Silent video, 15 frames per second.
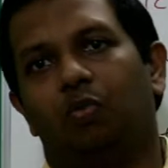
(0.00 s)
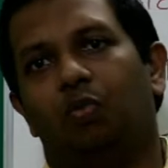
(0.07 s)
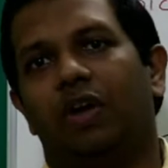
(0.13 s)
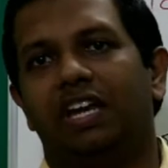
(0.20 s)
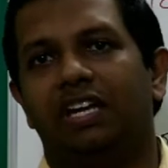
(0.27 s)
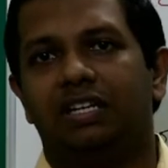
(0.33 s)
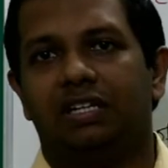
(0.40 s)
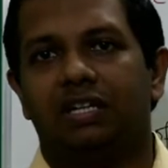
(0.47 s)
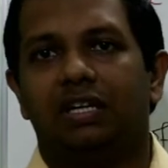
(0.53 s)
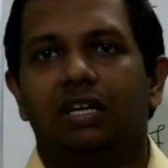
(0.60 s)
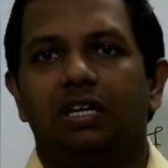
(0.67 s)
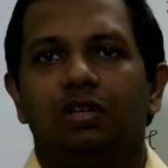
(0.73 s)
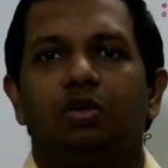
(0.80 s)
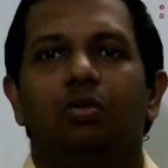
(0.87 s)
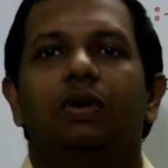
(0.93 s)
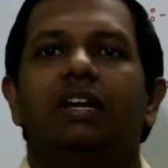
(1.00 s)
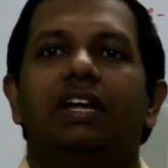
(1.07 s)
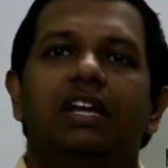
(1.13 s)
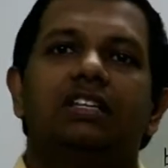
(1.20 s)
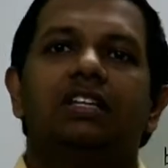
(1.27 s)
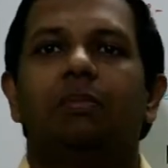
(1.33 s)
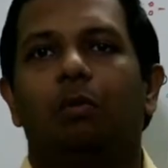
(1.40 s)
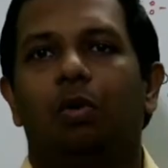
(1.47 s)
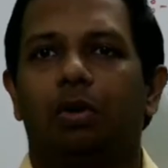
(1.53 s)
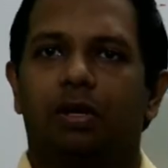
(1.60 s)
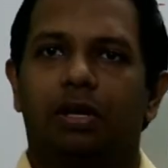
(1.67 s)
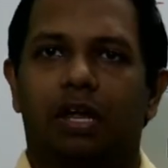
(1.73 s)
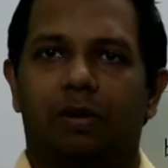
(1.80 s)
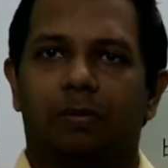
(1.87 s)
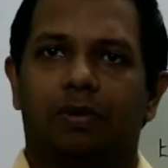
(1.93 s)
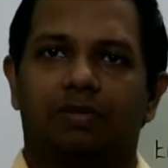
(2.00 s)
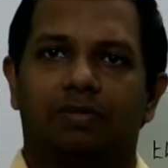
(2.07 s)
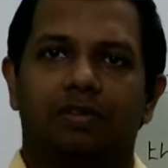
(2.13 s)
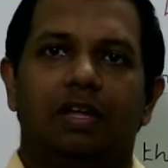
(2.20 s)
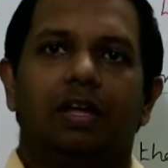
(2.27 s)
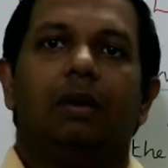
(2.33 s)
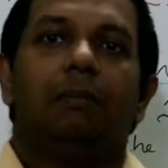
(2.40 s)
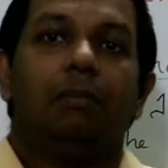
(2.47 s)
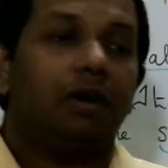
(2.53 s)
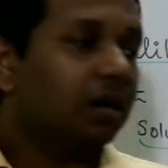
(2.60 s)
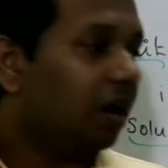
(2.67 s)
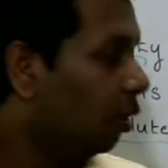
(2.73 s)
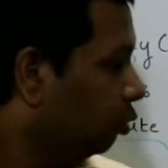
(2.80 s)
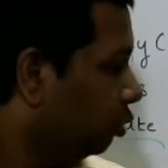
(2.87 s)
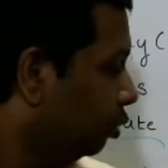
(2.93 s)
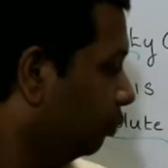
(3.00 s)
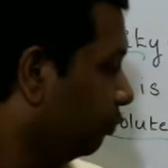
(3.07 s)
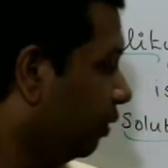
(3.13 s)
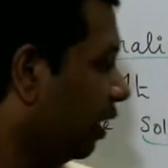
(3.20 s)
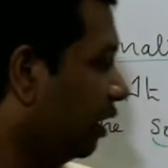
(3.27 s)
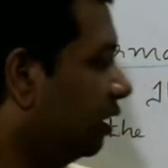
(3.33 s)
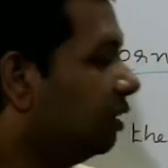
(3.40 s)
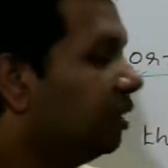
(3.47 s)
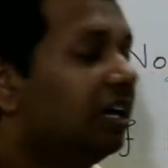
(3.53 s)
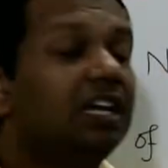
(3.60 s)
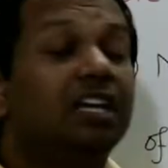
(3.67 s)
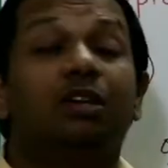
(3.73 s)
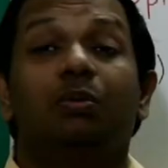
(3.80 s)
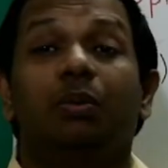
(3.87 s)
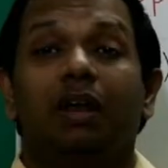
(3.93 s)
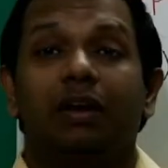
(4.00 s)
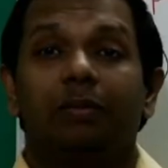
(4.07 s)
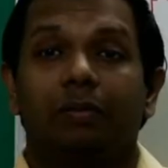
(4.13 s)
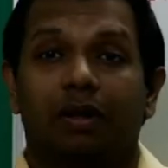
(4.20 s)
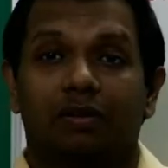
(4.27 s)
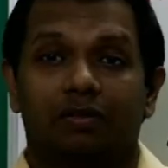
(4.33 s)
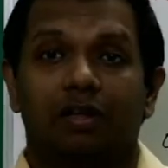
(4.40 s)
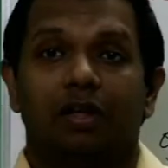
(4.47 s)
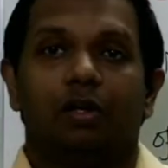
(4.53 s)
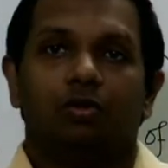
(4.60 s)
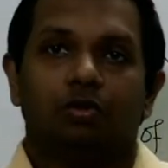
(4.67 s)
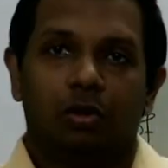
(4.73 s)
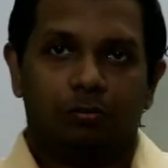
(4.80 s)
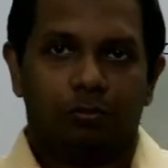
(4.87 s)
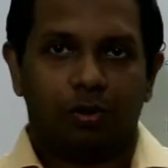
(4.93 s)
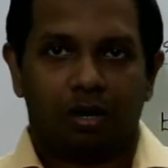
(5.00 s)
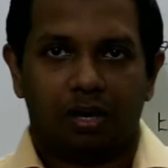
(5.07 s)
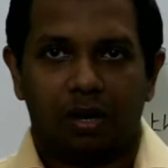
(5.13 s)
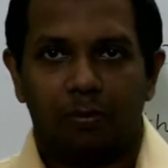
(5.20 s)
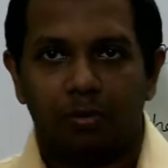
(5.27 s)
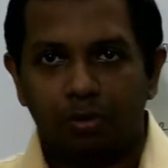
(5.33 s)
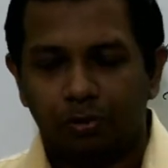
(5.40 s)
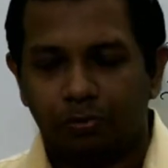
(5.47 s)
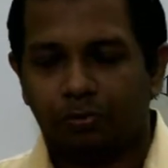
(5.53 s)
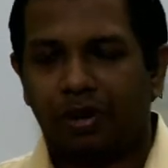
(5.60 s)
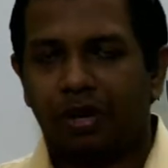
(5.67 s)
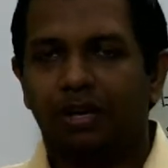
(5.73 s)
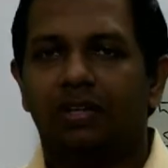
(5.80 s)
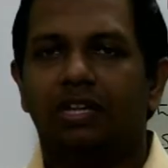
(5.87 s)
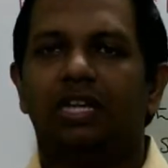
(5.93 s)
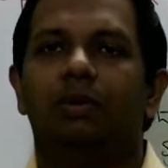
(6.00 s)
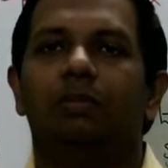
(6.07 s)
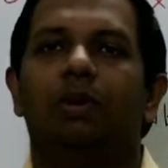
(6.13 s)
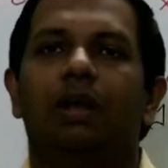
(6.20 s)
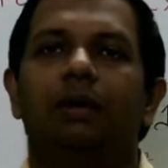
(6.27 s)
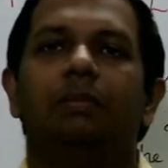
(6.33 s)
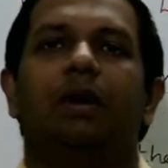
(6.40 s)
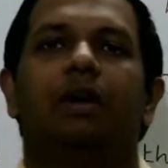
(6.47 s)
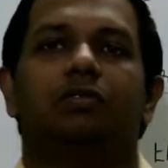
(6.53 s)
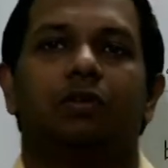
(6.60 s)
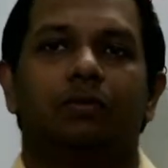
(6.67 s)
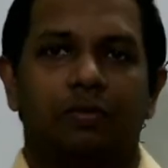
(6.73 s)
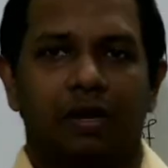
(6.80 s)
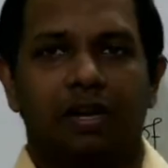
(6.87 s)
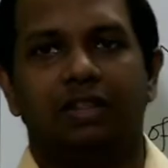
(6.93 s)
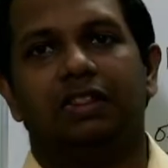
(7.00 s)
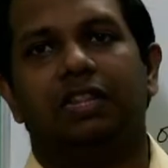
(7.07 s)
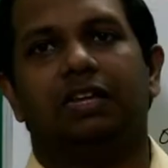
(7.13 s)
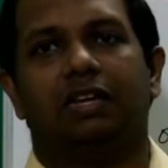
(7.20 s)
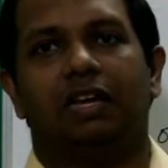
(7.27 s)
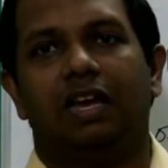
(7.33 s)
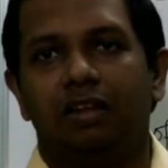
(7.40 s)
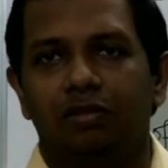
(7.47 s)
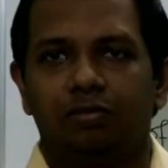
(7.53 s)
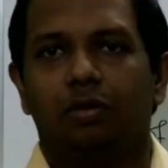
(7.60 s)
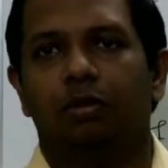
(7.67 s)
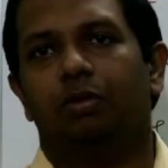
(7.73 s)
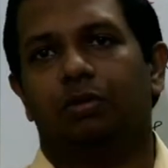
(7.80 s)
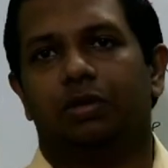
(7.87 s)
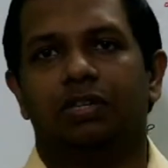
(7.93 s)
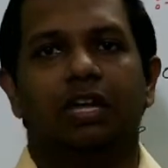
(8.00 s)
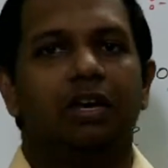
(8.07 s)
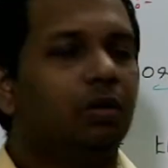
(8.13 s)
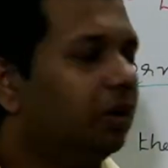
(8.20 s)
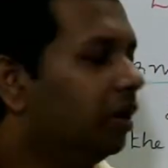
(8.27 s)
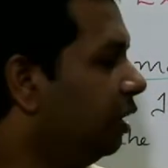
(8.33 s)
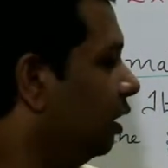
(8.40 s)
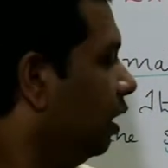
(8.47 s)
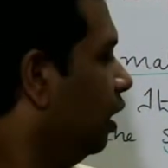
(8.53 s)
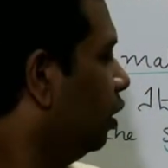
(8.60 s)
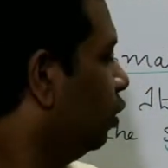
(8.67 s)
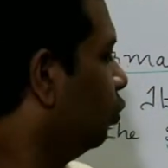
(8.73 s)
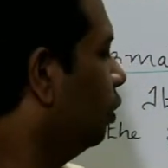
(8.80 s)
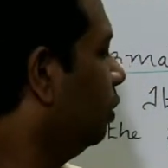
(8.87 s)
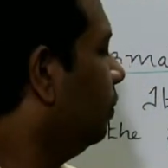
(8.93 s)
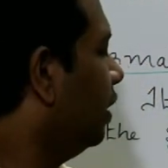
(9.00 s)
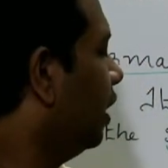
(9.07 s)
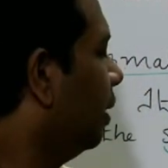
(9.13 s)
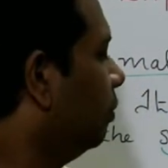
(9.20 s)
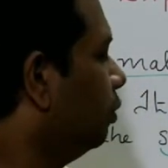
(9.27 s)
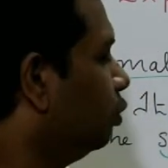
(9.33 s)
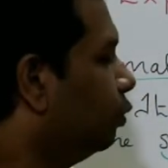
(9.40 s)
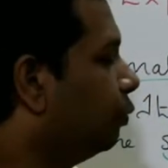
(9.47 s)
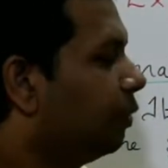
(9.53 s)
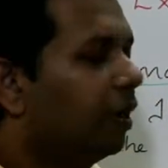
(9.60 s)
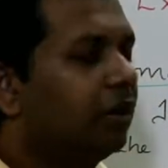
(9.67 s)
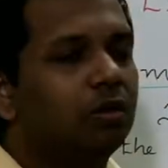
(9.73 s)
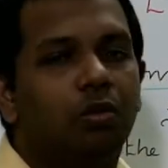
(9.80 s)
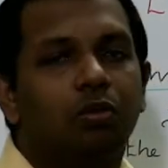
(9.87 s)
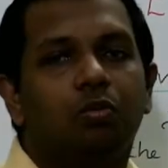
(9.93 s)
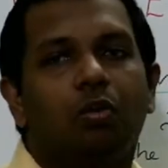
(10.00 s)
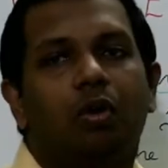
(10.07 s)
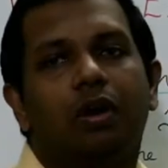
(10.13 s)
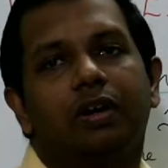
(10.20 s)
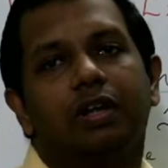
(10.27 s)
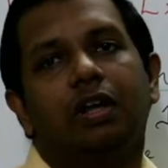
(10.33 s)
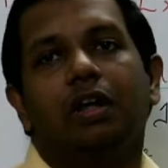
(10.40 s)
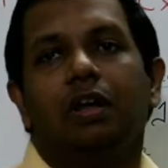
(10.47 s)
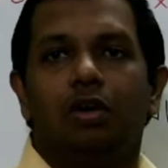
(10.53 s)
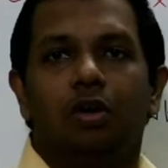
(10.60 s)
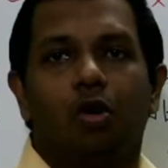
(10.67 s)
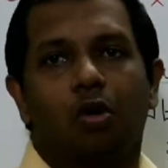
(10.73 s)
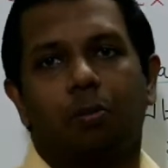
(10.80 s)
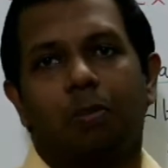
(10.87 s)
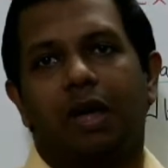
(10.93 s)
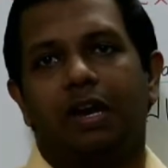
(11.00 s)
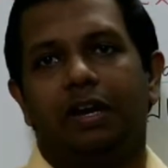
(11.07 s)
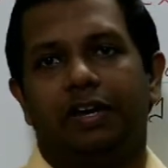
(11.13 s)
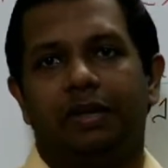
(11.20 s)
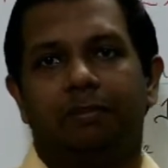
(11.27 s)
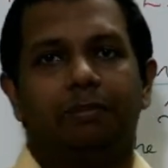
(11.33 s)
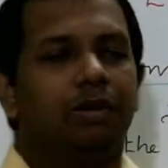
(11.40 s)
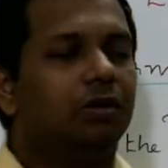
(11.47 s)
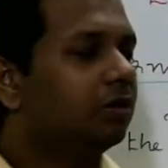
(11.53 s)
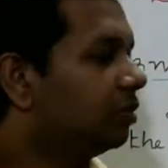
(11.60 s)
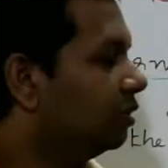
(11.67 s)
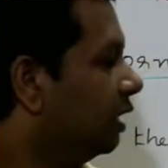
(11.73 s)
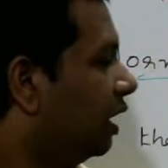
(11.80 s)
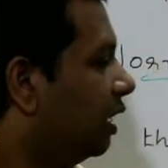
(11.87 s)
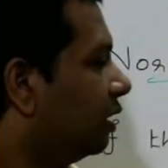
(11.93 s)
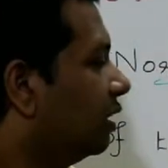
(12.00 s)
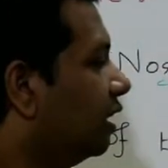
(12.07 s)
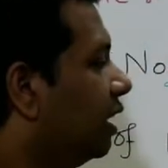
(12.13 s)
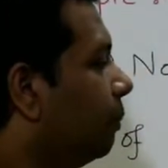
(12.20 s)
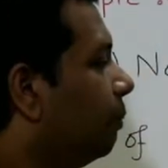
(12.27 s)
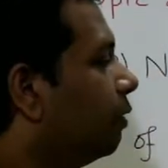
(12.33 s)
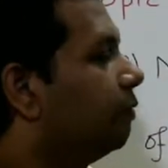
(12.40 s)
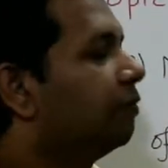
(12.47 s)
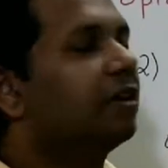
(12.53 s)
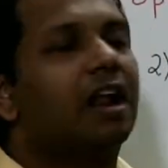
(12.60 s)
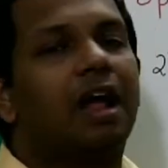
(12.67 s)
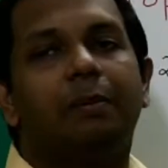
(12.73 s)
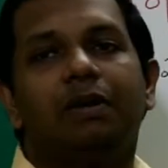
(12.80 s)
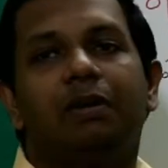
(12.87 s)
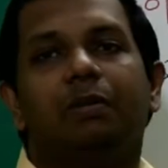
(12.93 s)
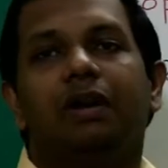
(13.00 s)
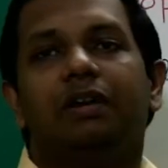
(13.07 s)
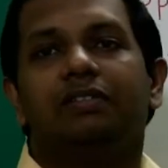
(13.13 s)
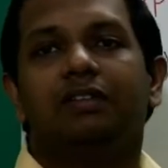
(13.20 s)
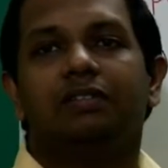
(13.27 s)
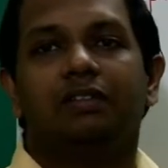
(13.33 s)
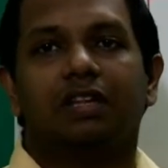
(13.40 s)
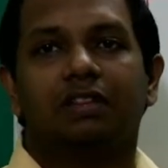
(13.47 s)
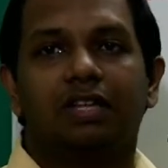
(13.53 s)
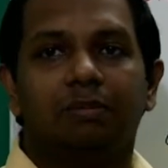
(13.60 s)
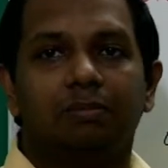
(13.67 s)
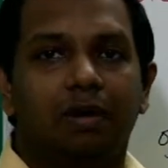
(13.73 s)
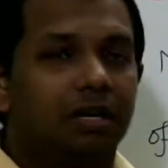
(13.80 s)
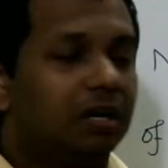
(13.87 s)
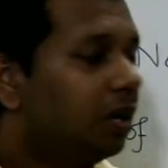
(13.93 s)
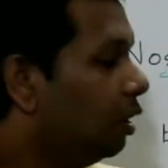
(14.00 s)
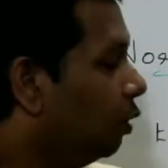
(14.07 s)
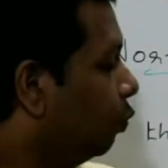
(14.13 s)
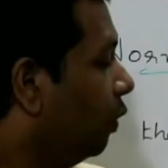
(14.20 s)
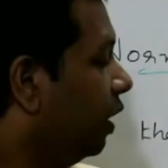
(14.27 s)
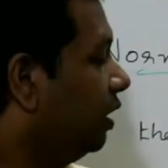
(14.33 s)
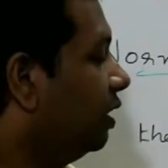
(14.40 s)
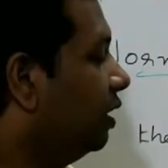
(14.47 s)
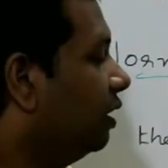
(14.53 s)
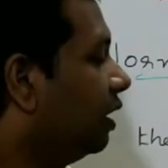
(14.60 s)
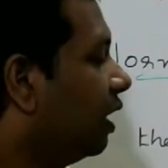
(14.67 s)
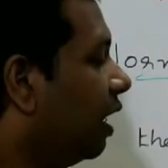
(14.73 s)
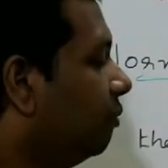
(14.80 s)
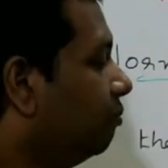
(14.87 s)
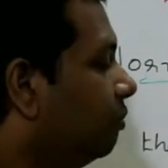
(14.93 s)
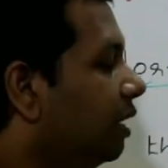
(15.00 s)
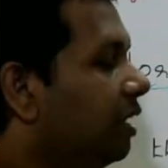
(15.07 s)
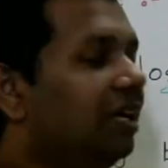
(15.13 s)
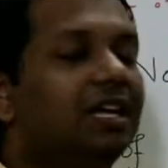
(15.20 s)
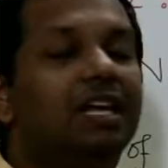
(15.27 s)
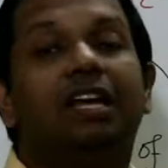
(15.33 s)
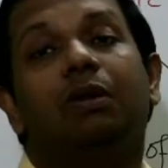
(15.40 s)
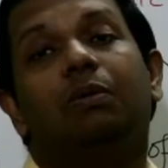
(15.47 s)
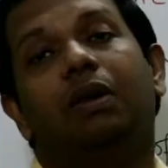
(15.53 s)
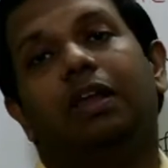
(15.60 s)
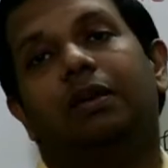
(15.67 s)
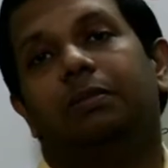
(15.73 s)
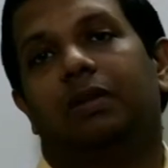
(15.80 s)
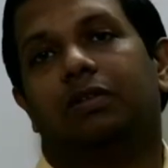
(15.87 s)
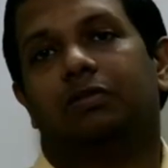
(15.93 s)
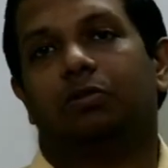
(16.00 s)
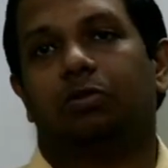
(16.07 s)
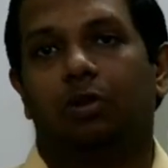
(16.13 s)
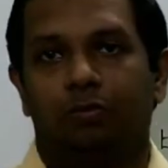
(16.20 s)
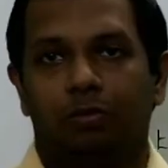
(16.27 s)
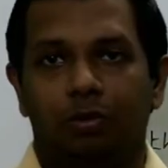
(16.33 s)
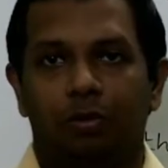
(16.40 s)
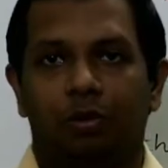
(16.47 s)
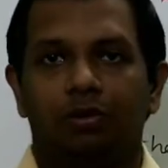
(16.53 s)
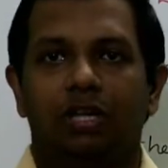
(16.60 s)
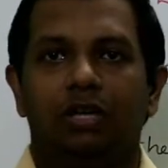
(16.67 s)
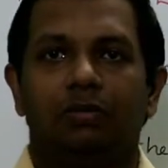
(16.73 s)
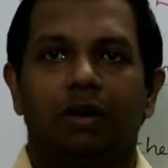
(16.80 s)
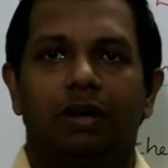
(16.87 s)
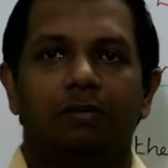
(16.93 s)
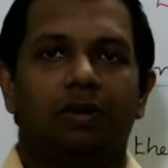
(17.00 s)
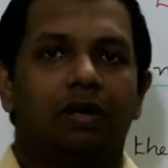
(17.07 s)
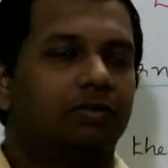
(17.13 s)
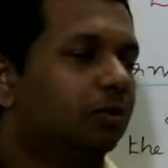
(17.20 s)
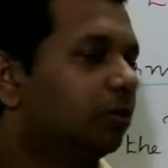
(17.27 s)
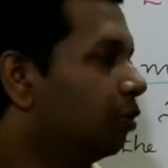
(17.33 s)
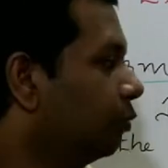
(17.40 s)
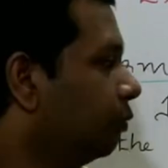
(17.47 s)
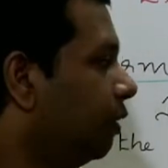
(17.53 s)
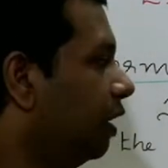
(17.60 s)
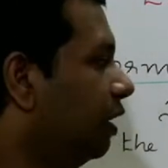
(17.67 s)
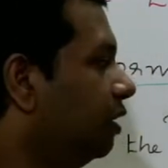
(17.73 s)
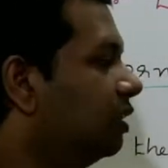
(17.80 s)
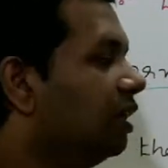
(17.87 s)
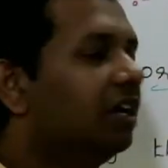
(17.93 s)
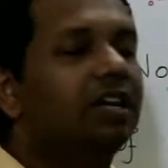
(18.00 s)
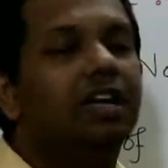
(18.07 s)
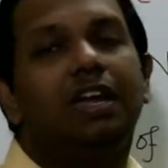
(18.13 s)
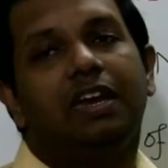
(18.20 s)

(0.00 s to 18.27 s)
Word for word: weight you will get the molecular mass but how to find the equivalent mass so if you are able to find the equivalent mass of anything any solute then only you will be able to find out what normality because there the number of gram equivalents is nothing but weight in gram by equivalent mass so if you know the equivalent mass you could find the